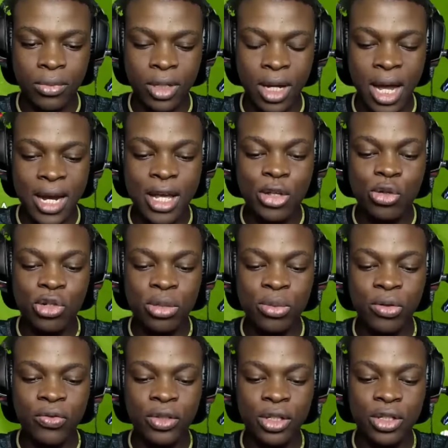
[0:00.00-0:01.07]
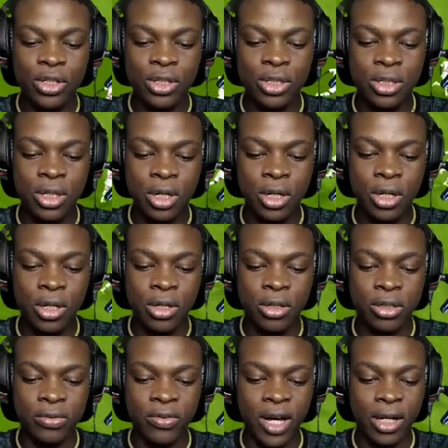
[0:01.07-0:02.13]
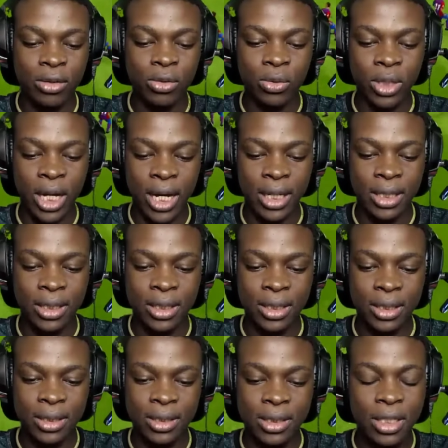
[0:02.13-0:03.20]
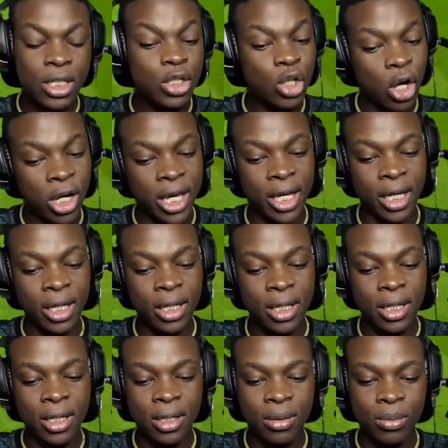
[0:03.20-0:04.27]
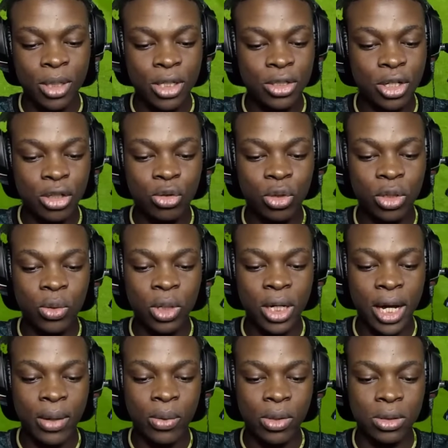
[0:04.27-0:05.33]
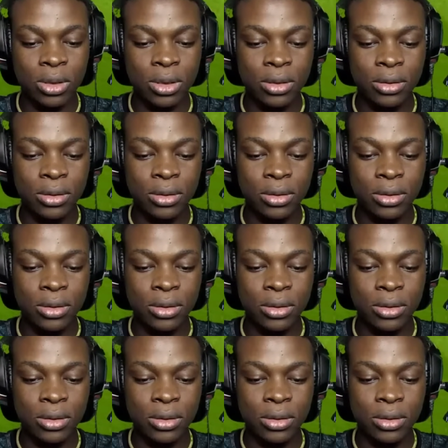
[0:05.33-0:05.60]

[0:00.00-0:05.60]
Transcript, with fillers: I need to remove this Rivaldo guy. He's okay, but he's not doing what I want.